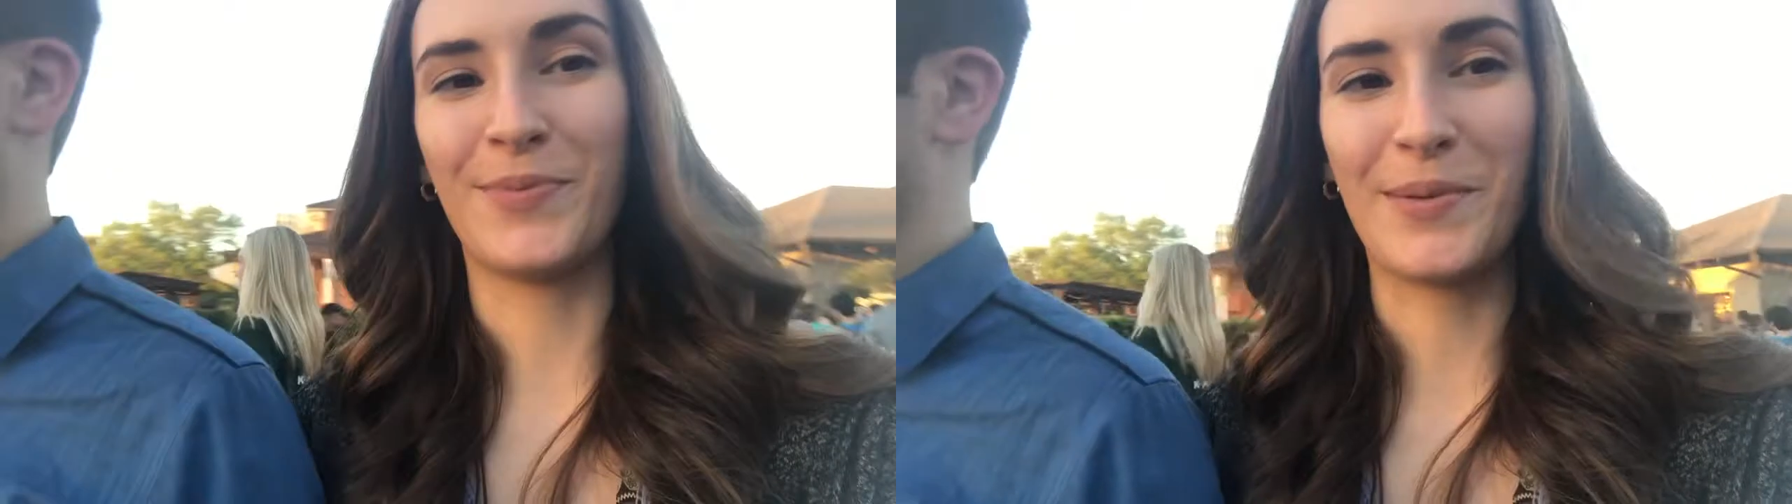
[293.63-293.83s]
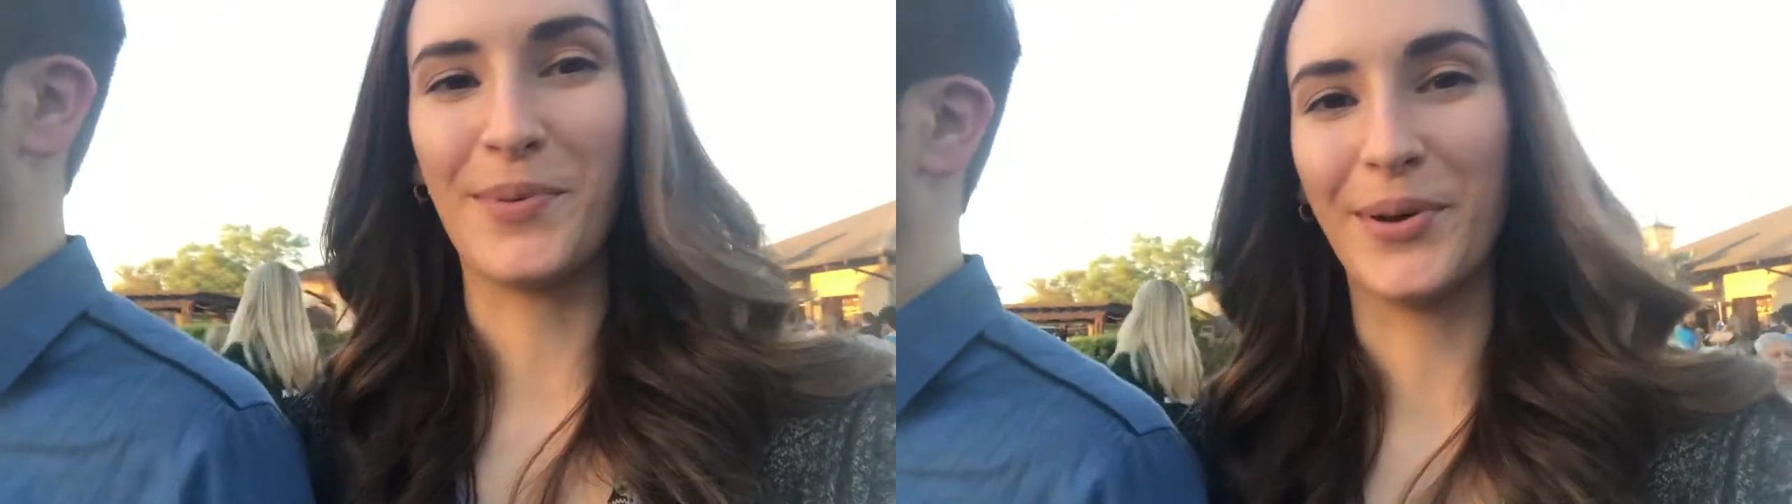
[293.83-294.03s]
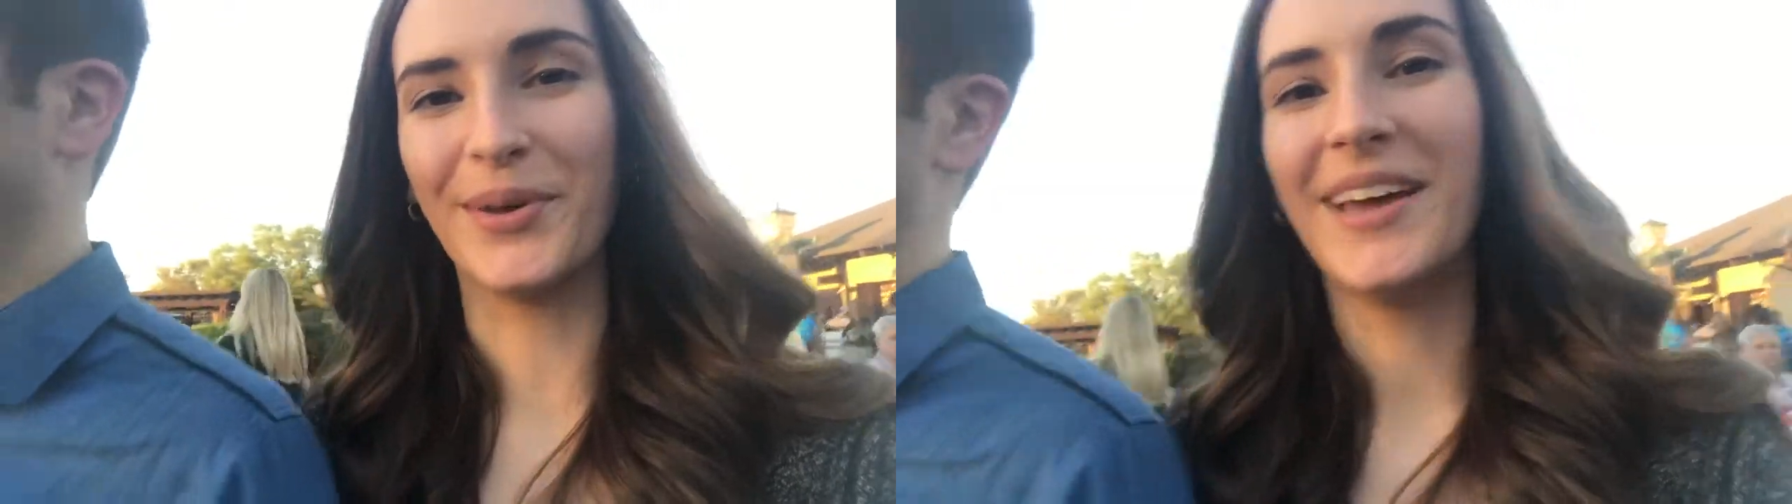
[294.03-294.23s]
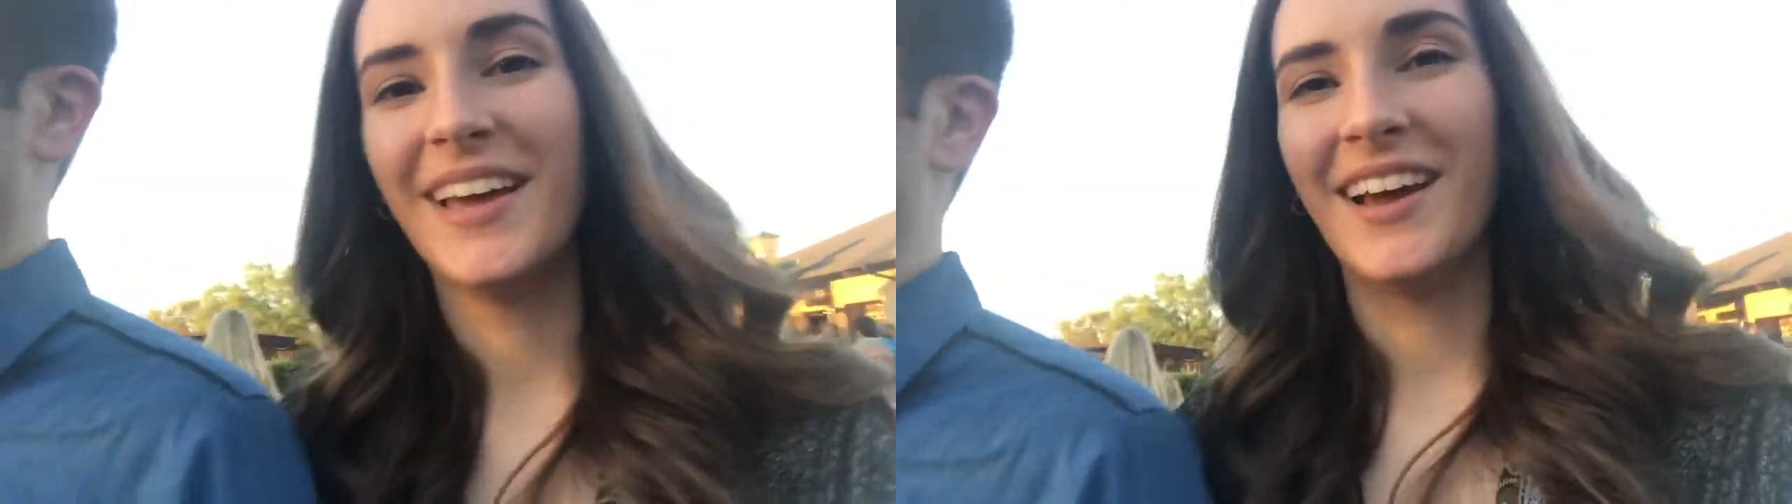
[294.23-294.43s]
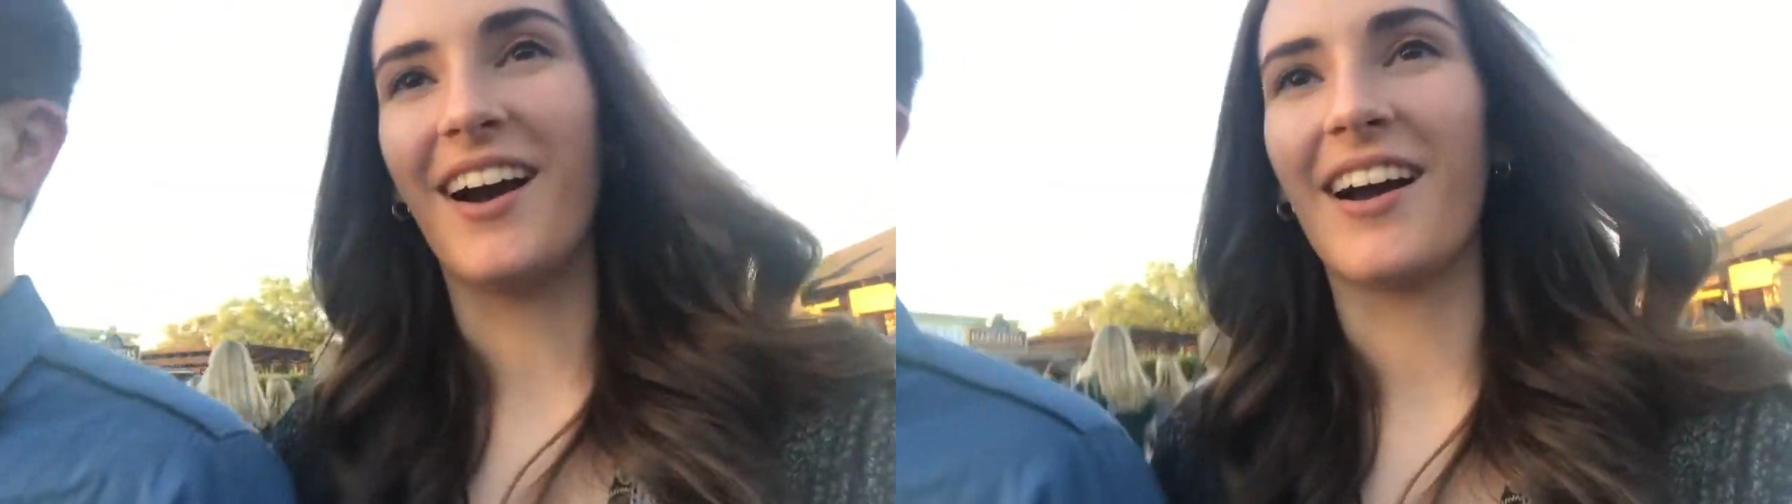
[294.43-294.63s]
people.
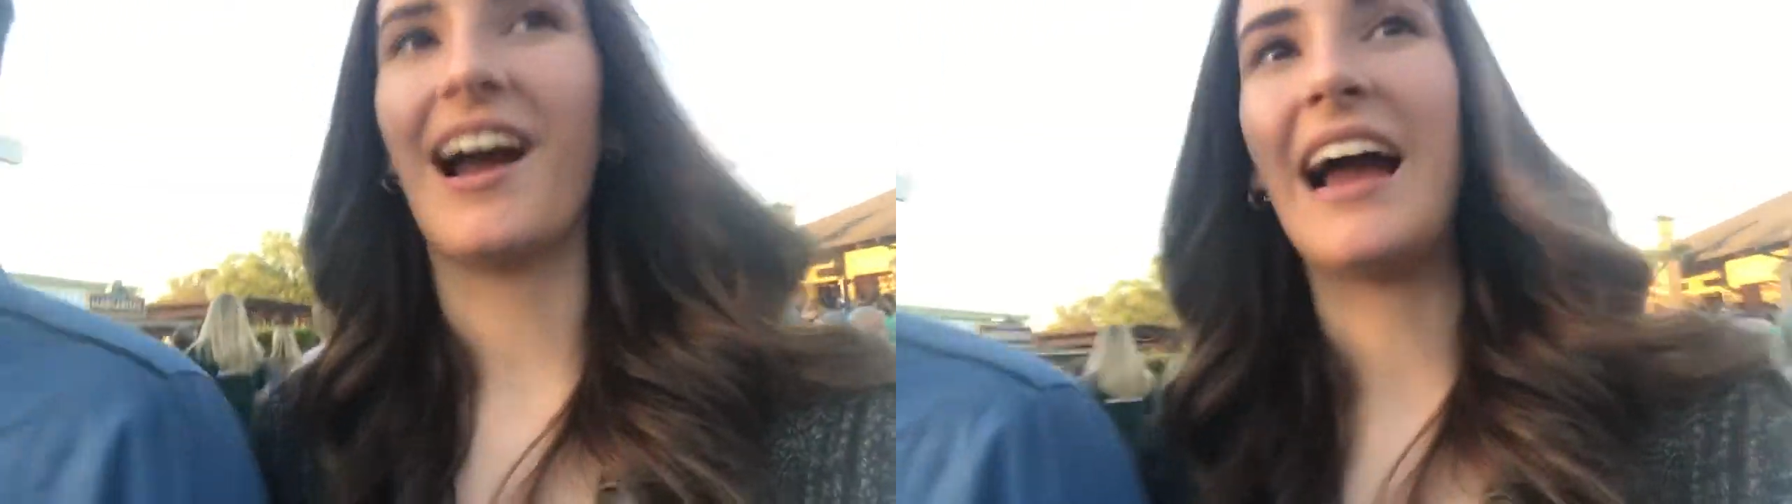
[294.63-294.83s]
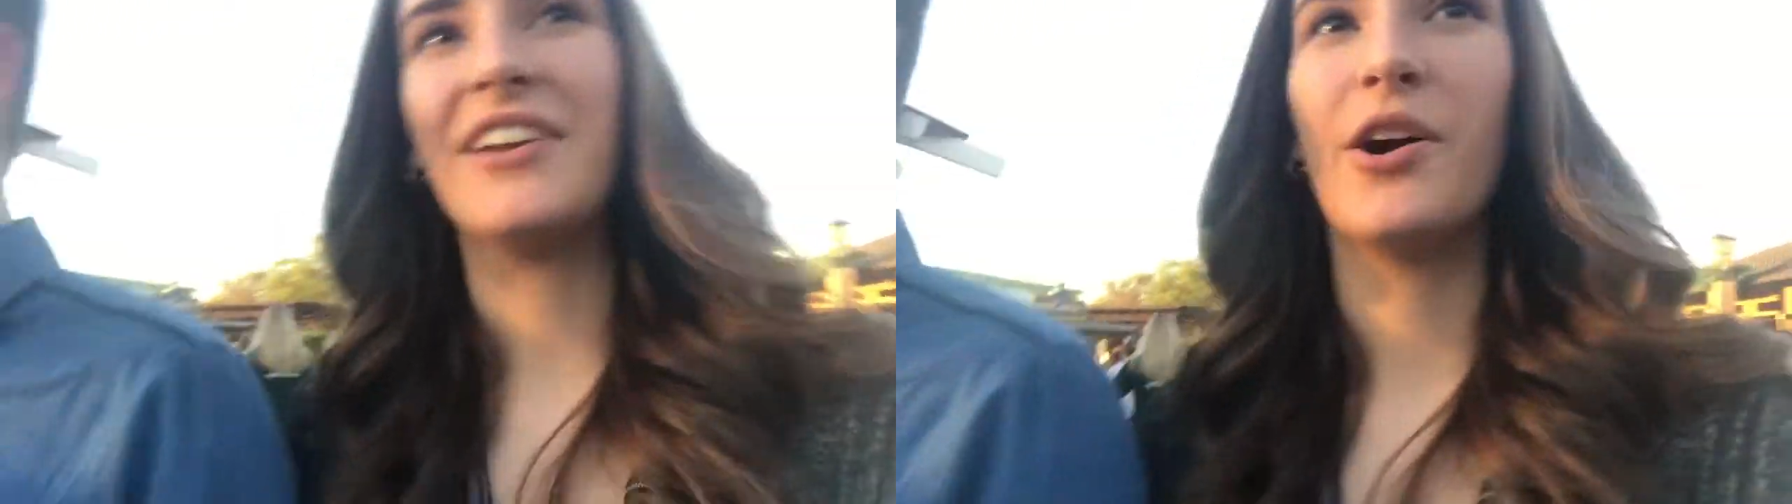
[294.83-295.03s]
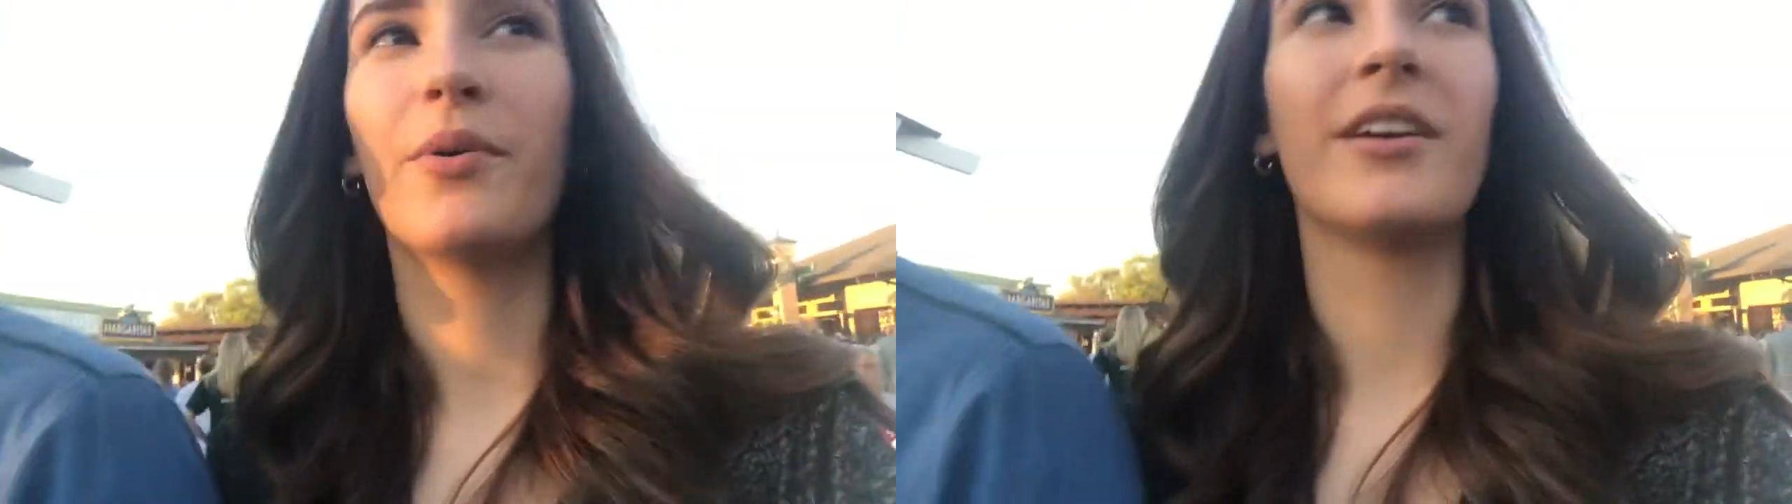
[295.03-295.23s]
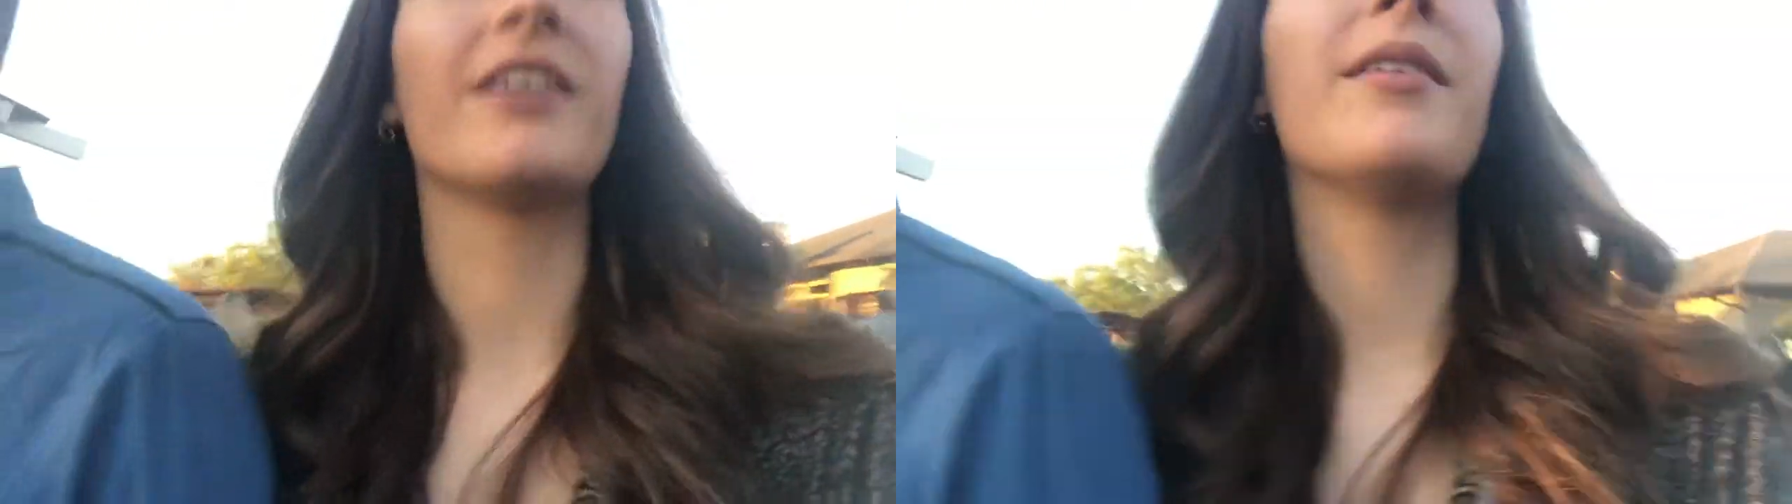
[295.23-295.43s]
I know when